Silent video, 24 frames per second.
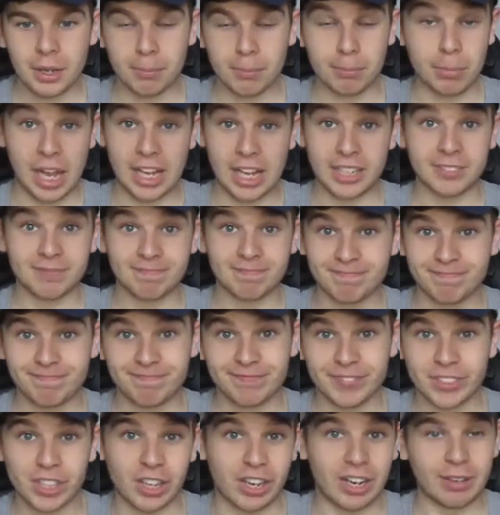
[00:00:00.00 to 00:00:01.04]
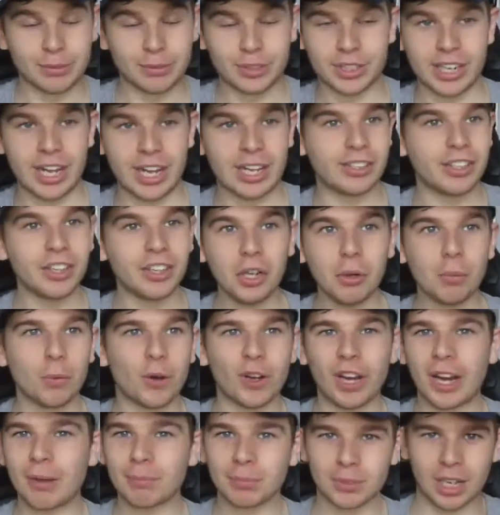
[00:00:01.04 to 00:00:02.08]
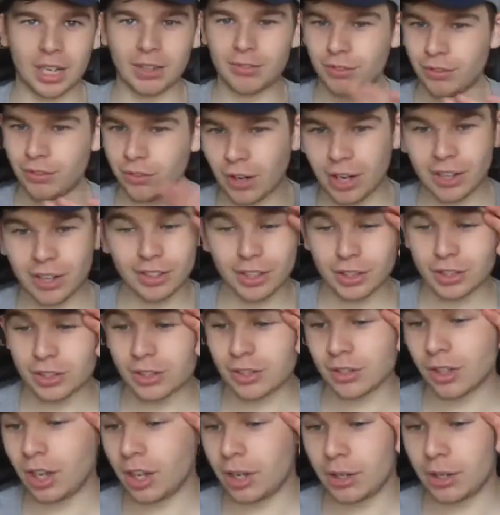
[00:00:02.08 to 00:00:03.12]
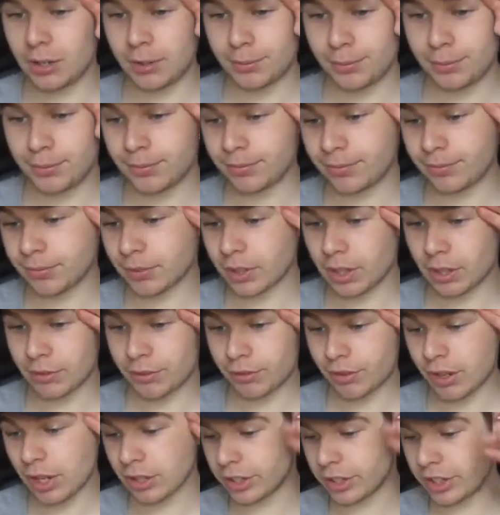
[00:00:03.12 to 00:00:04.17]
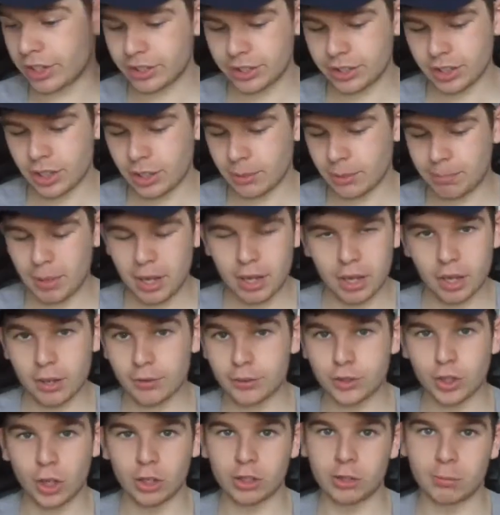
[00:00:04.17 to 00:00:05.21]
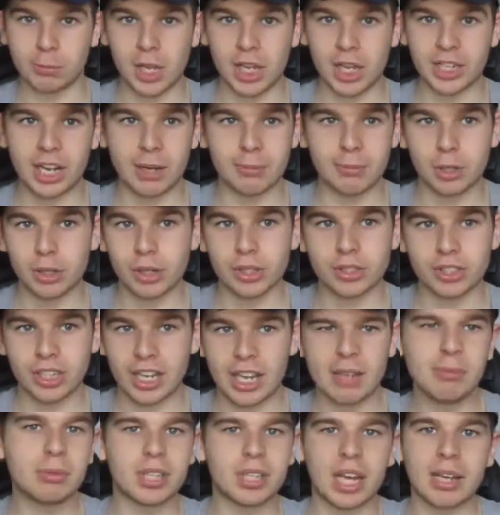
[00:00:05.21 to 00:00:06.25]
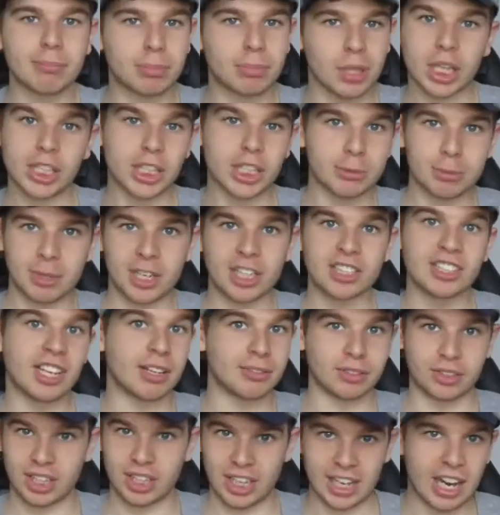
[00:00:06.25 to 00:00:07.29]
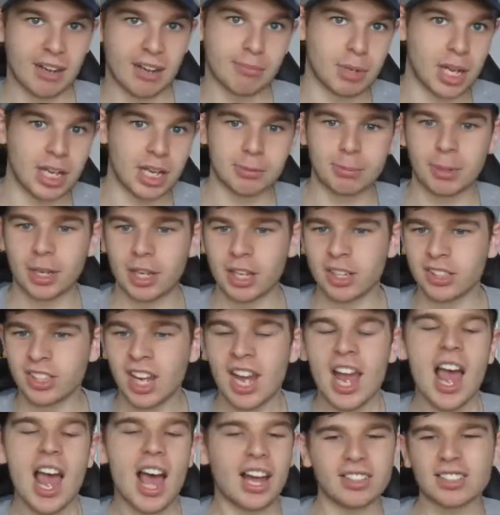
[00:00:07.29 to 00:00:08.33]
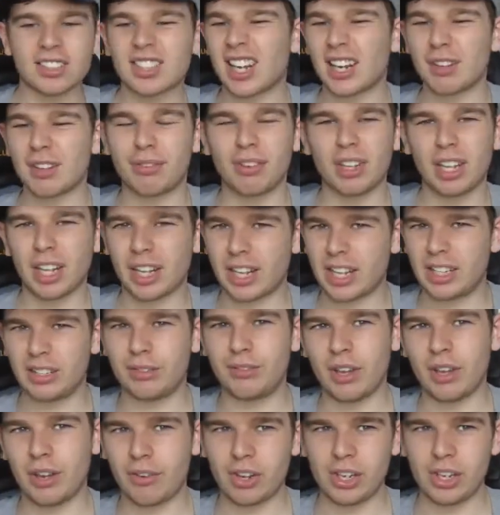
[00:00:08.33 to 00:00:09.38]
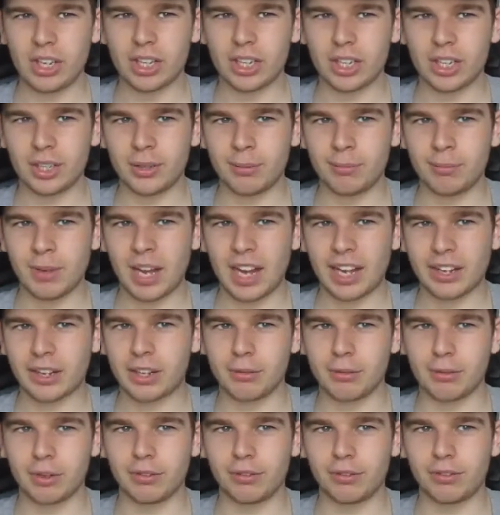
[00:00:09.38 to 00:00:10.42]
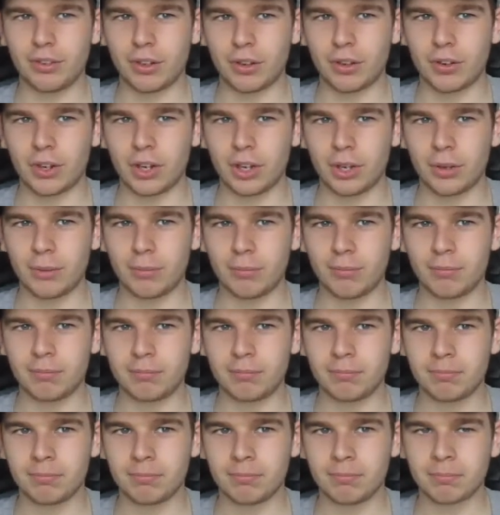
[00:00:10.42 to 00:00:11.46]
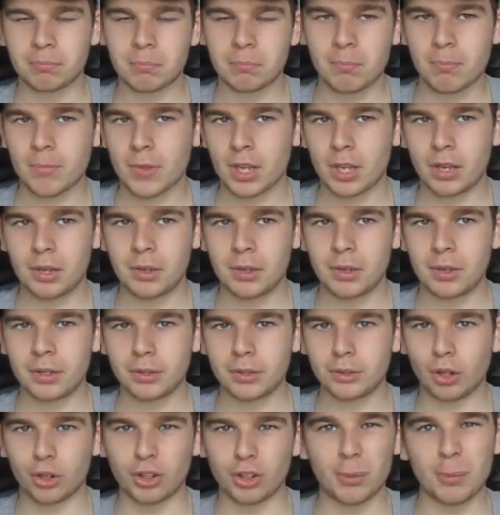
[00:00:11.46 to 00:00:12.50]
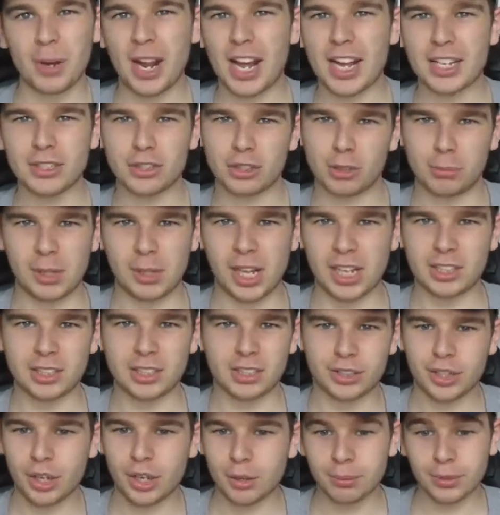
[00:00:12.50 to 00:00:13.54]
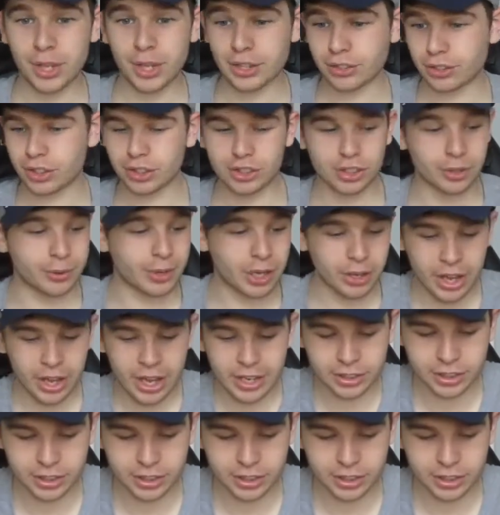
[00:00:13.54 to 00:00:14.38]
Blad. Sorry, I'm just gonna. You know what? I'm throughout this bit of Tottenham Blad, I'm going to keep saying Blad as many times as I can, Blad, because I just kind of feel like it's very accurate for Tottenham and Arsenal, Blad. So let's just do it. Okay.